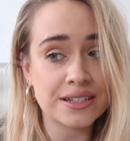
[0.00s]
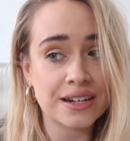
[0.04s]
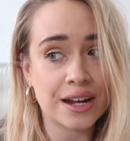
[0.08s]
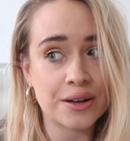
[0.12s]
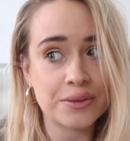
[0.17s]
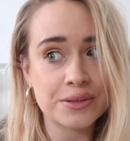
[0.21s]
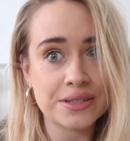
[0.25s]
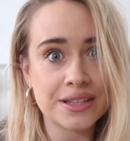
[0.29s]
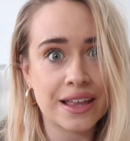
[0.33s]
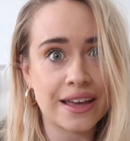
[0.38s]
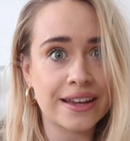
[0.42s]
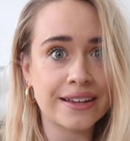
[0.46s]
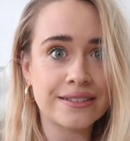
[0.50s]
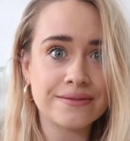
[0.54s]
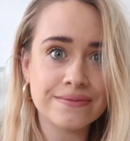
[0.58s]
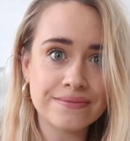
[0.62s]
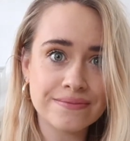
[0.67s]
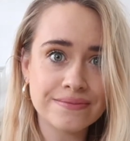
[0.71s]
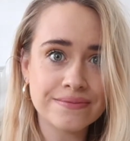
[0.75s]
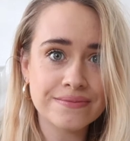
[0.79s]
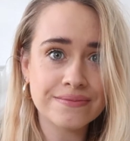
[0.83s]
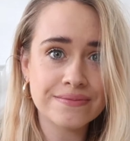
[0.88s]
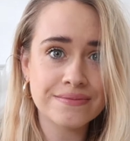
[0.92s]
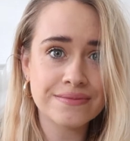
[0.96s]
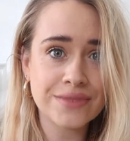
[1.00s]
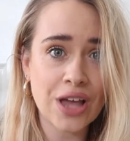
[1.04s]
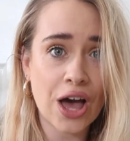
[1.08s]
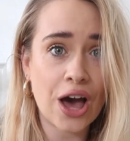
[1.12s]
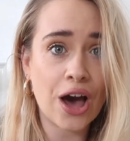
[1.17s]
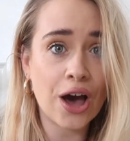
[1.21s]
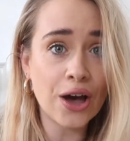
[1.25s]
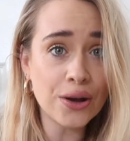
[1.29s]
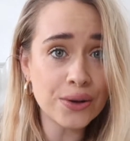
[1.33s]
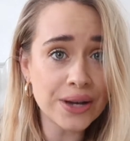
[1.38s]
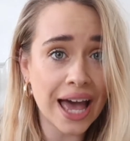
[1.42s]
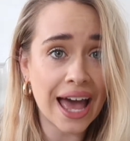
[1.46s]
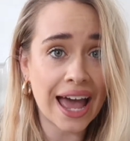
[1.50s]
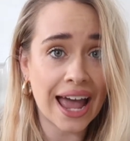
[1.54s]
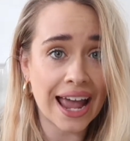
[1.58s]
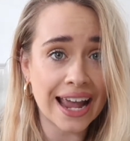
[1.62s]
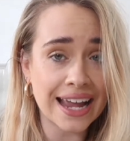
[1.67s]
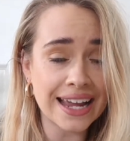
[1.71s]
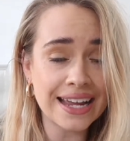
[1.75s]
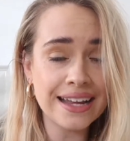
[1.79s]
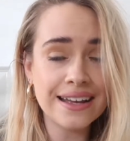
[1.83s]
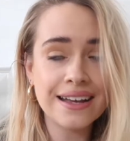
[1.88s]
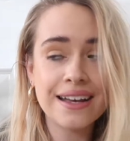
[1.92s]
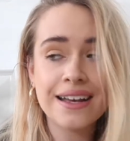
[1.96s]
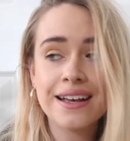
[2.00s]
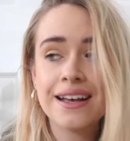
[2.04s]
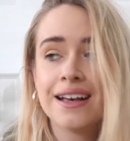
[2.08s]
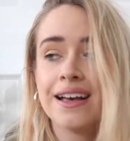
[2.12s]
and I was like, okay.